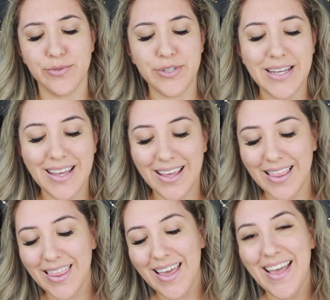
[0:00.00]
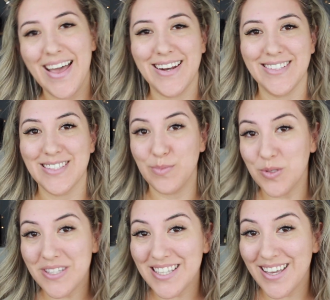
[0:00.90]
breathe and it's
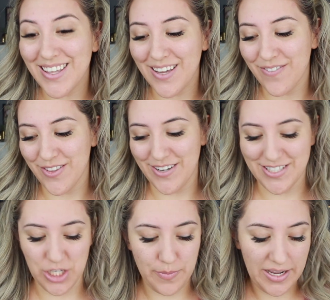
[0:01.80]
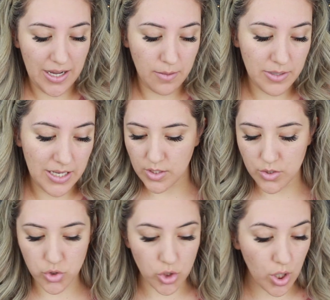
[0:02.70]
smooth sailing for the rest of your makeup.
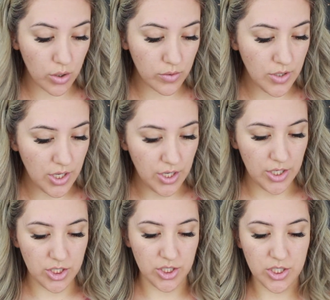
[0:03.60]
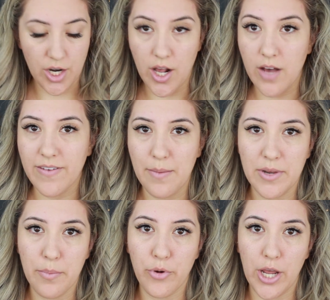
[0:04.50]
So to start off, I'm
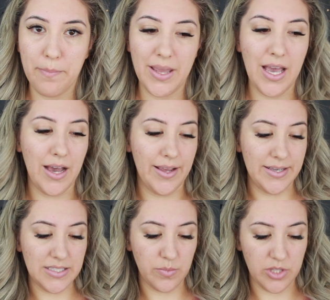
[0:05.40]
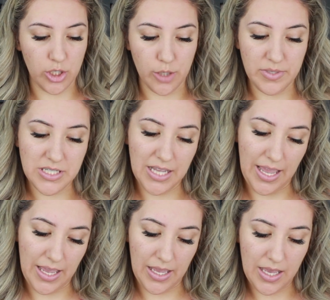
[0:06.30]
going to prime my eyes with the Urban
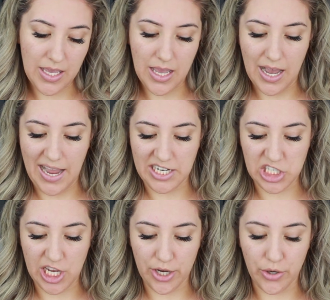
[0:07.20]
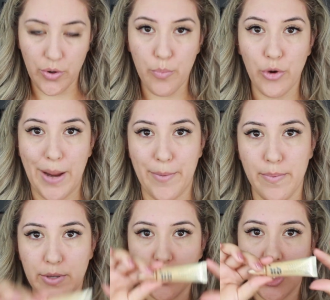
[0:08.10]
Decay Eyeshadow Primer
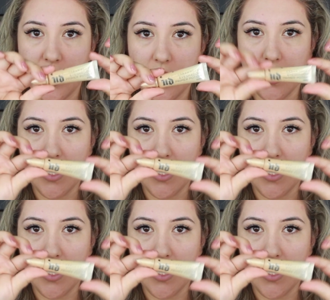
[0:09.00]
Potion.